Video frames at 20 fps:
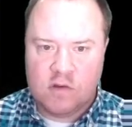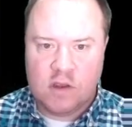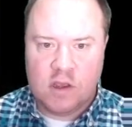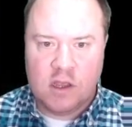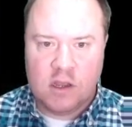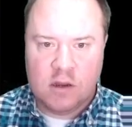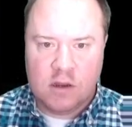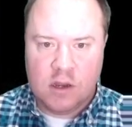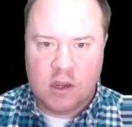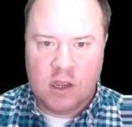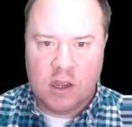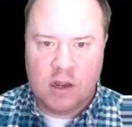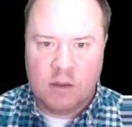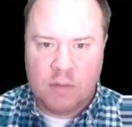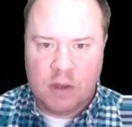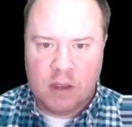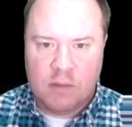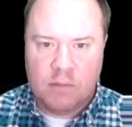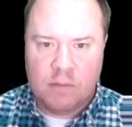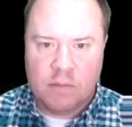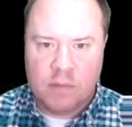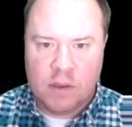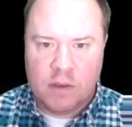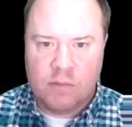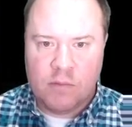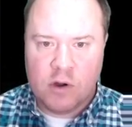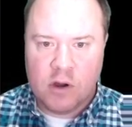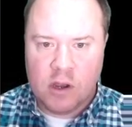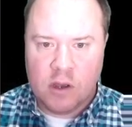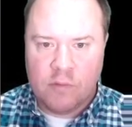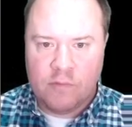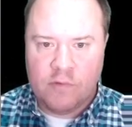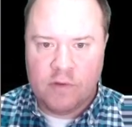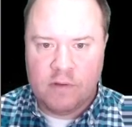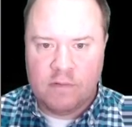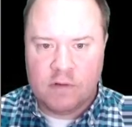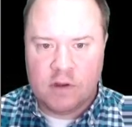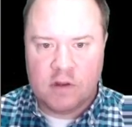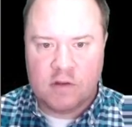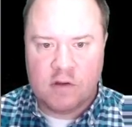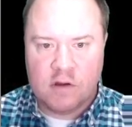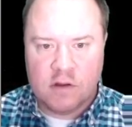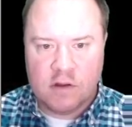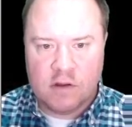And it might be more helpful even to turn